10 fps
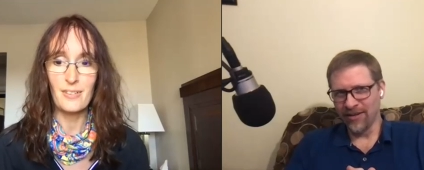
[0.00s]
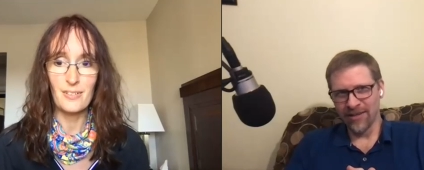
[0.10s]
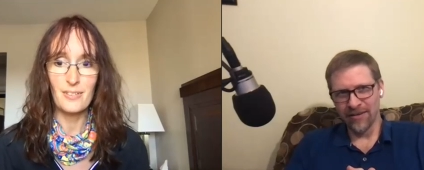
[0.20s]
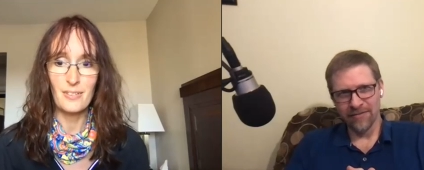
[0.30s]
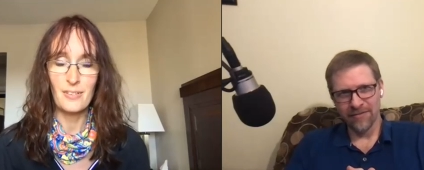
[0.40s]

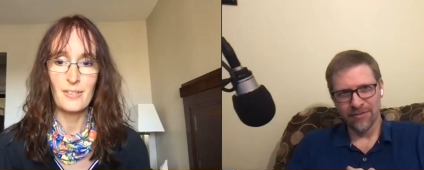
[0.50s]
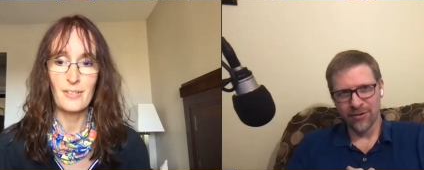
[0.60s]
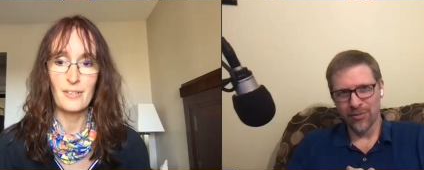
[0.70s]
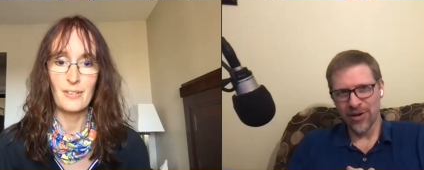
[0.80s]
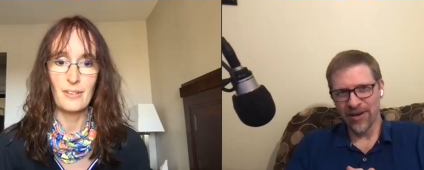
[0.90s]
Speaker 1: then
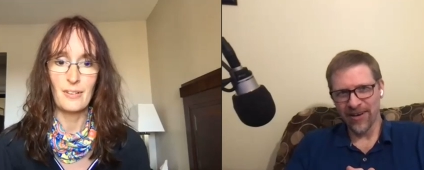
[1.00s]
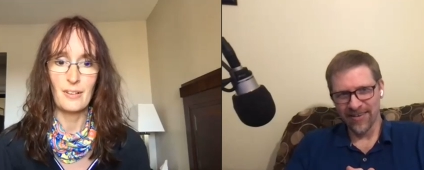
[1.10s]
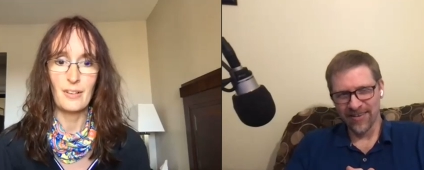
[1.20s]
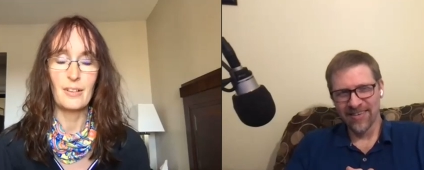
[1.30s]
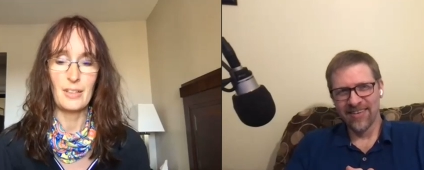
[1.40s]
form it. Yeah.
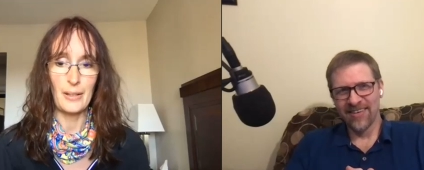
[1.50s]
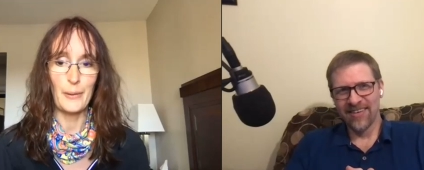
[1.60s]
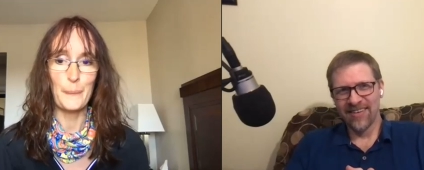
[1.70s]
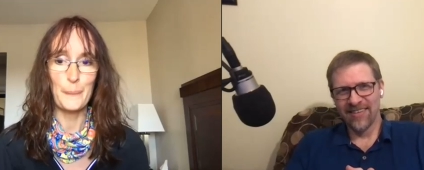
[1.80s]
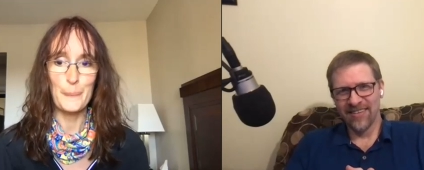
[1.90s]
Yeah.
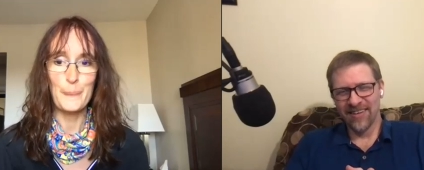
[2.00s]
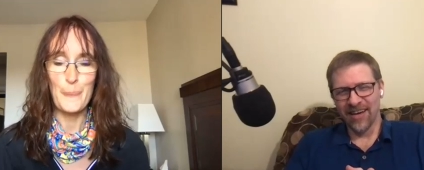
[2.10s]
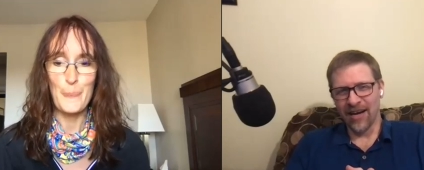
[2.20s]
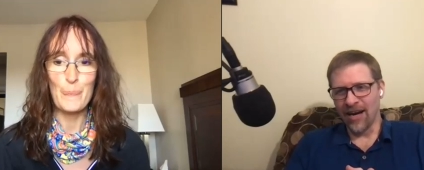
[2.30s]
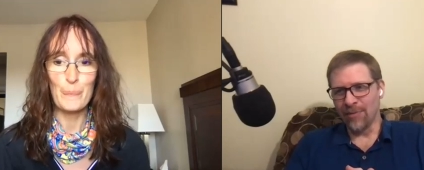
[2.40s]

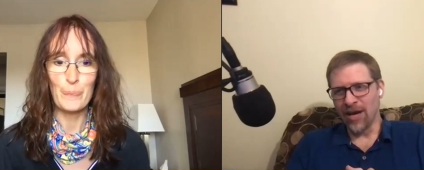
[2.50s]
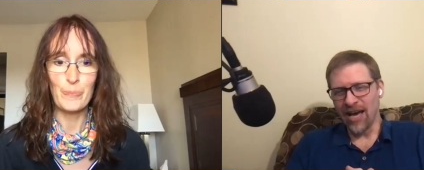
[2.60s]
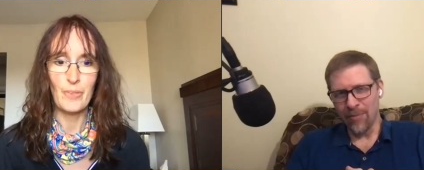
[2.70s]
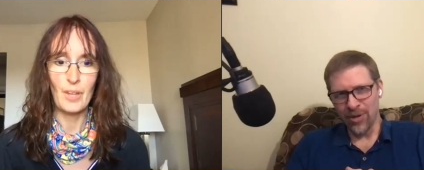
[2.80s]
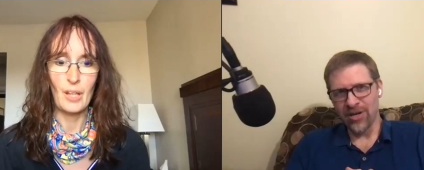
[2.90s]
And I am
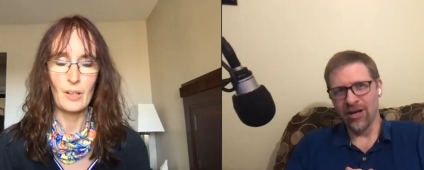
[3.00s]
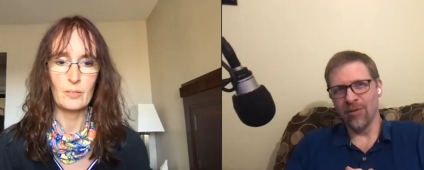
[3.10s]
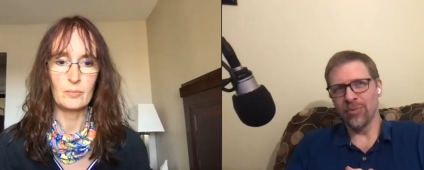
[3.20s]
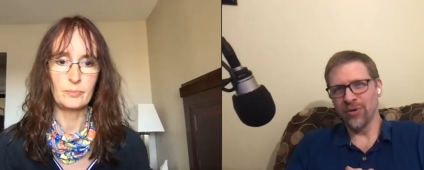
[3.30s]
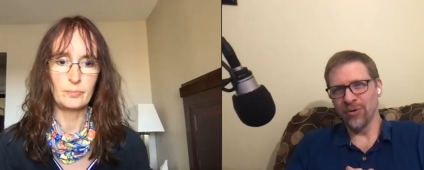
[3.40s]
happy to
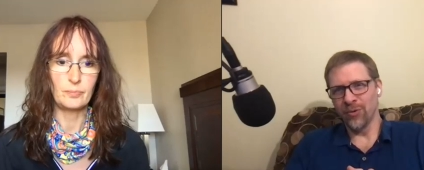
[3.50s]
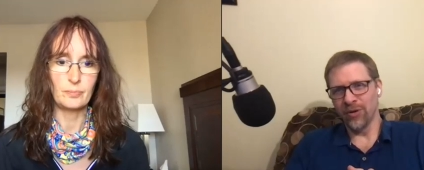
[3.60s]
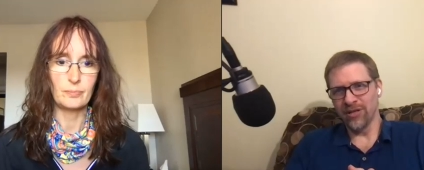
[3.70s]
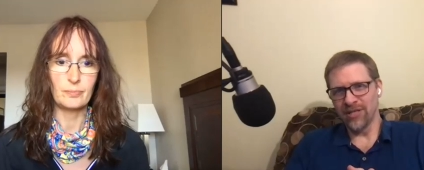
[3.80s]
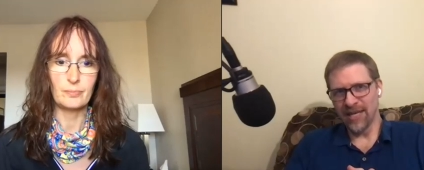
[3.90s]
help you
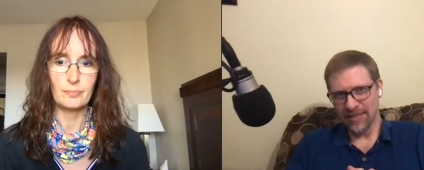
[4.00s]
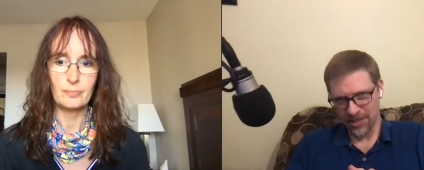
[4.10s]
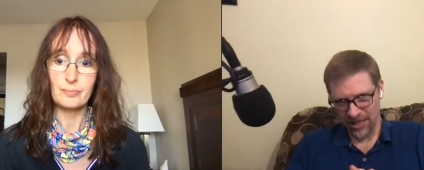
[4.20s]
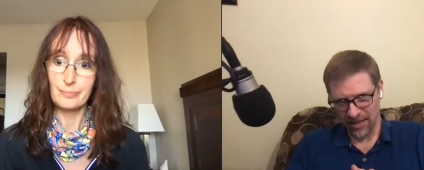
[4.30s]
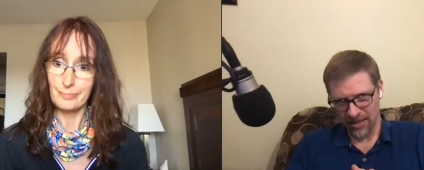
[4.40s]
with the
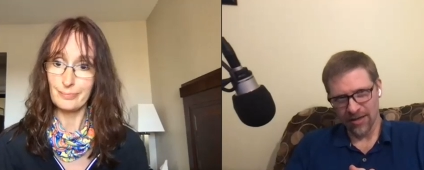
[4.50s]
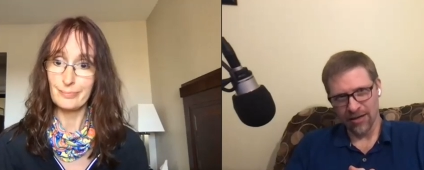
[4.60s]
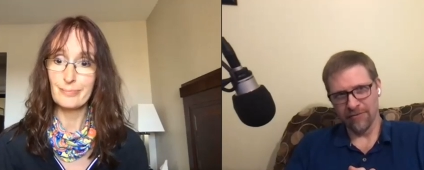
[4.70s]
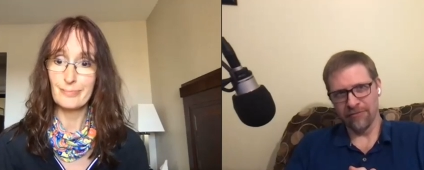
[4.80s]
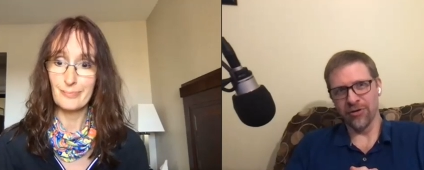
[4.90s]
testing
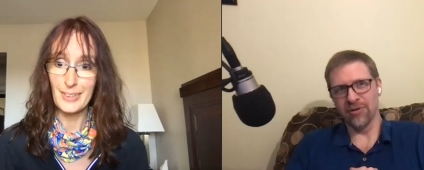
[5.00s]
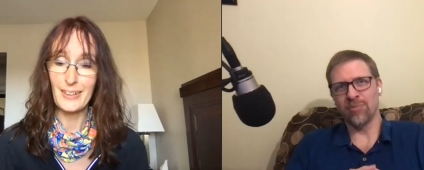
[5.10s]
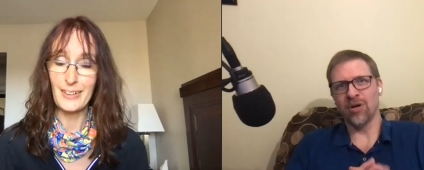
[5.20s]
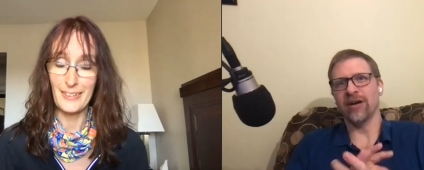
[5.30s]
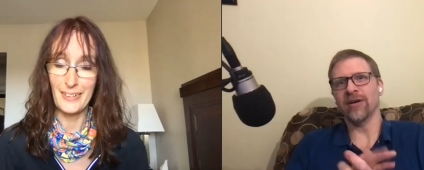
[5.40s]
of your
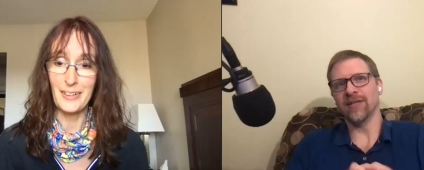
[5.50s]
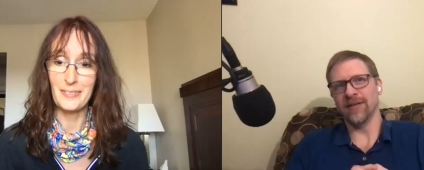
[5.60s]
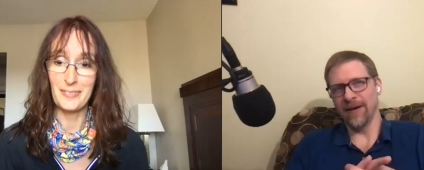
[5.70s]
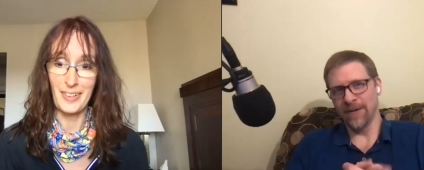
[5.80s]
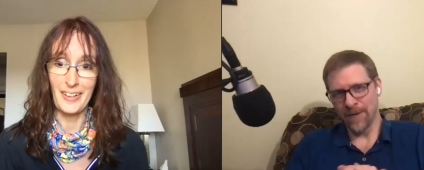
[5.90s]
product oh,
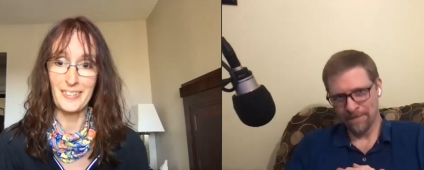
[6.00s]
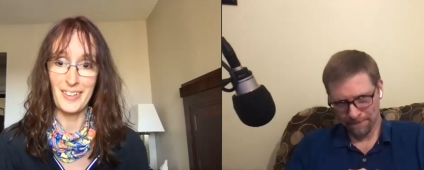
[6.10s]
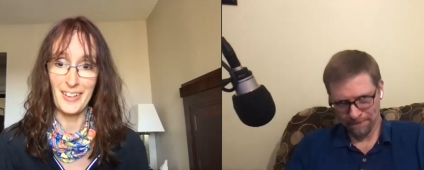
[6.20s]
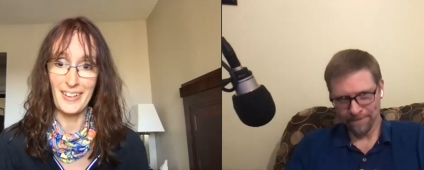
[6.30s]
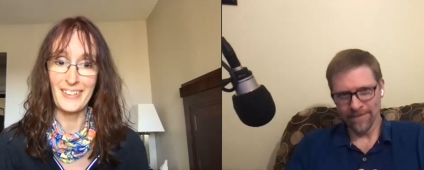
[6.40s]
on that. All one.
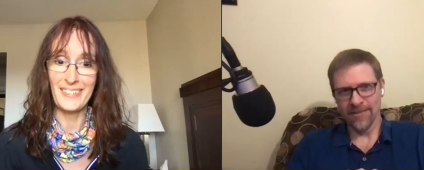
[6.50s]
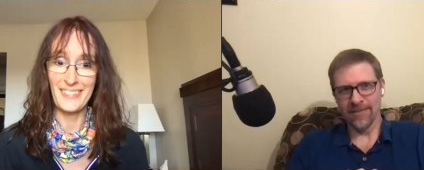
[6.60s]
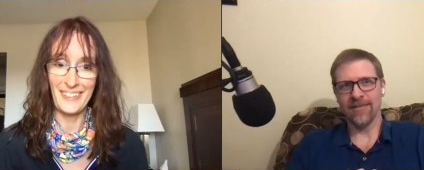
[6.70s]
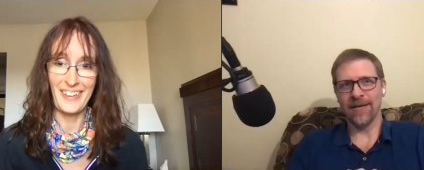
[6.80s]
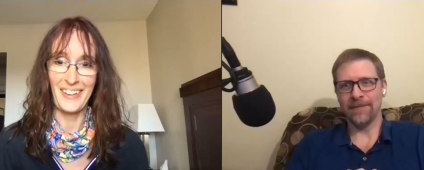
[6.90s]
Speaker 2: right,
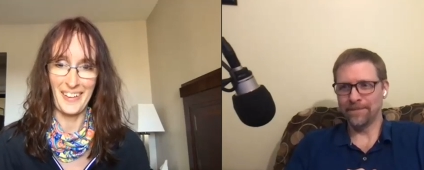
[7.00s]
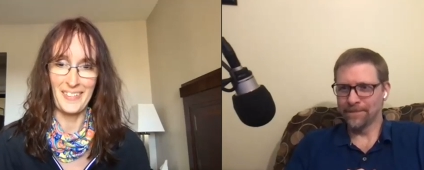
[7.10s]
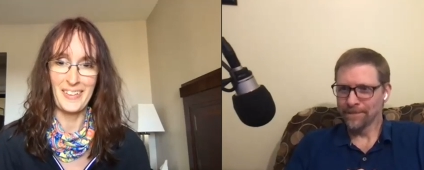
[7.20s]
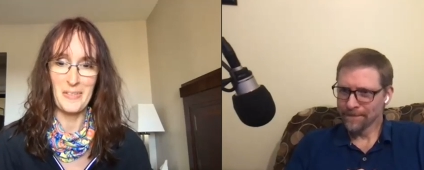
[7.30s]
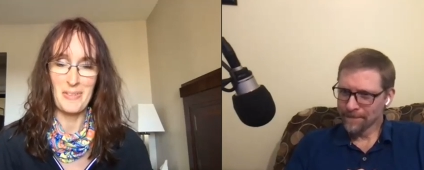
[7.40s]
yeah. I, will
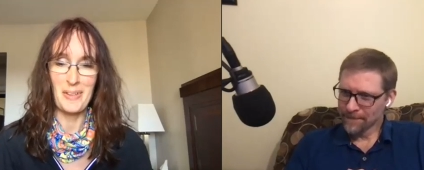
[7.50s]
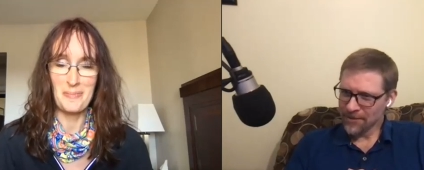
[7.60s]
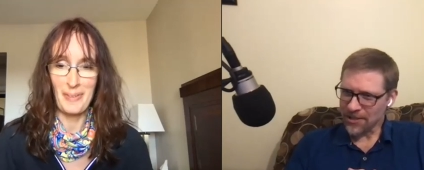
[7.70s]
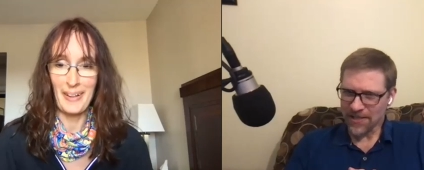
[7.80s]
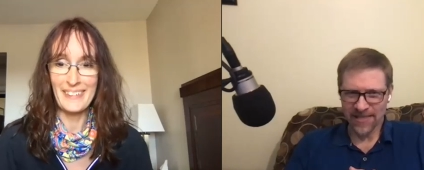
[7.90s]
keep that in
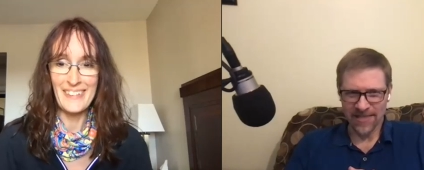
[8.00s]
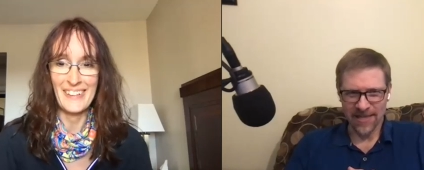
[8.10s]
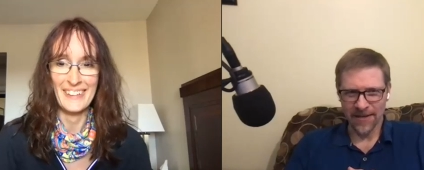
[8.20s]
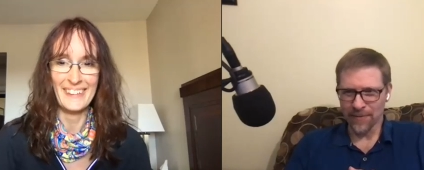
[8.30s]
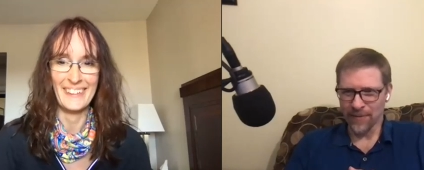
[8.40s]
mind. Just
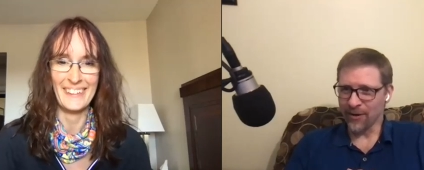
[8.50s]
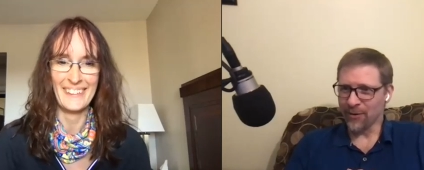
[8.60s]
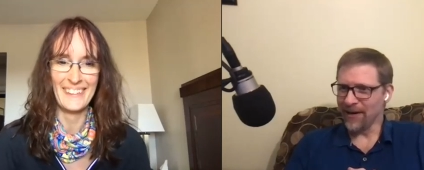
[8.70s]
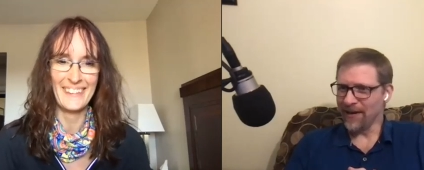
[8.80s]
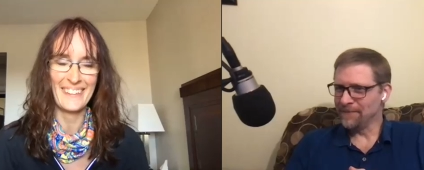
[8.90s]
Speaker 1: send it my
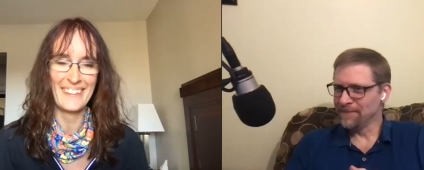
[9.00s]
way.